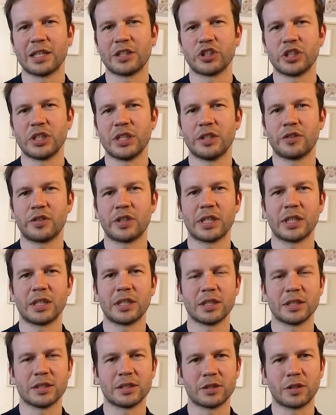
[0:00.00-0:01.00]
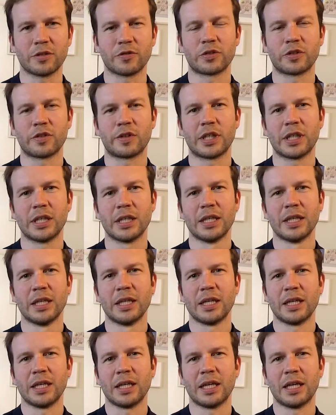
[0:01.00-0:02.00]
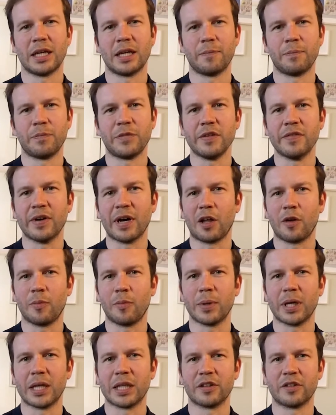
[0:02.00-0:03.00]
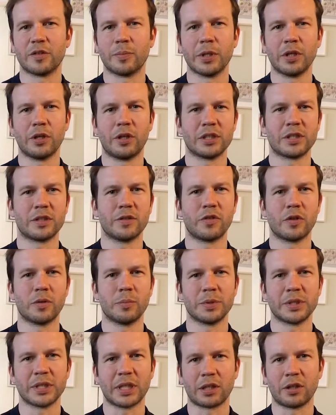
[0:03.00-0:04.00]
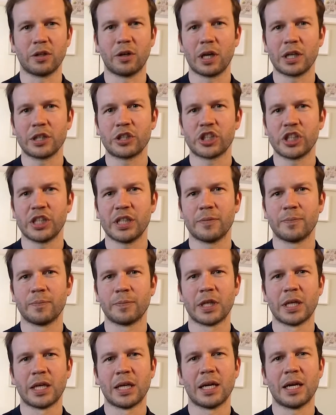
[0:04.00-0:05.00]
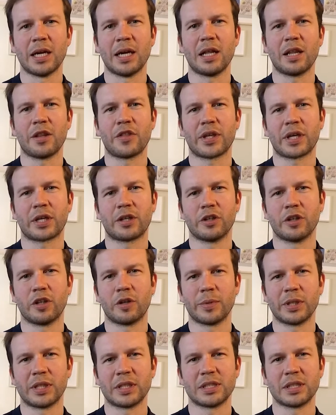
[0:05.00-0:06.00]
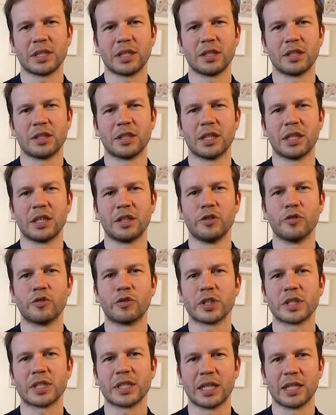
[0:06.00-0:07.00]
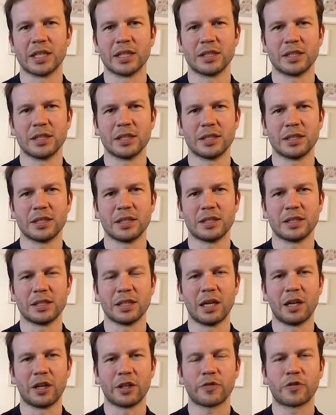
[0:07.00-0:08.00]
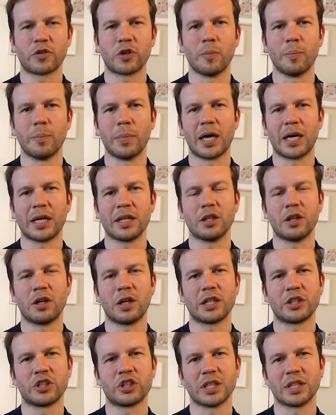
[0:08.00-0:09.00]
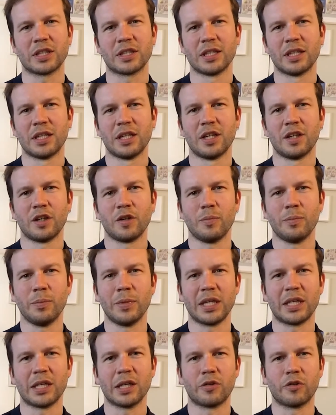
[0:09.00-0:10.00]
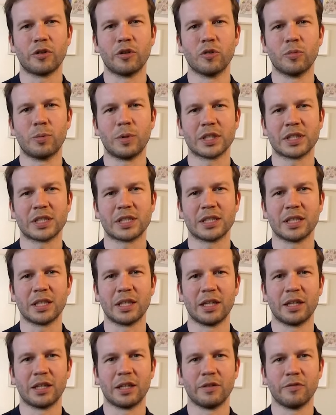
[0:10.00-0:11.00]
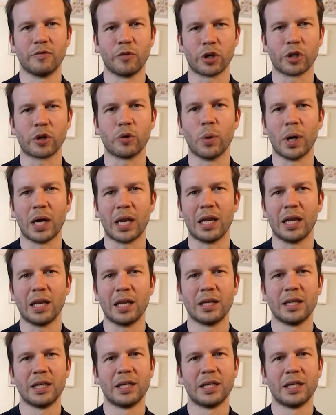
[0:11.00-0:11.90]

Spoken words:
engineering, software development, but also from psychology, health economics and neurosciences. It's a lot of combined knowledge that make our robots work well.